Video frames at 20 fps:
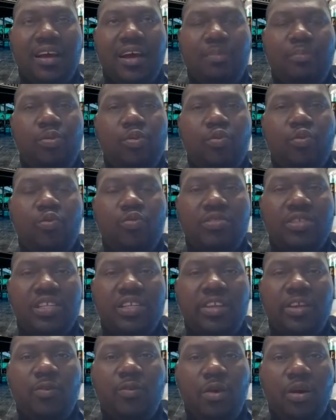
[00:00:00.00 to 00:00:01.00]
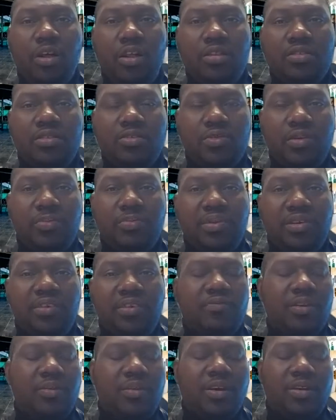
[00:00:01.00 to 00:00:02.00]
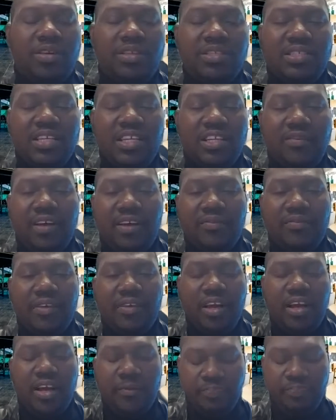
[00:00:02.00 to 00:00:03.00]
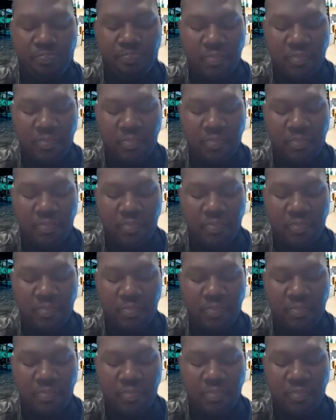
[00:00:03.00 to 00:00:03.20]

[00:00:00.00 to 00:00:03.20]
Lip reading: pools in the world will be from the continent of Africa.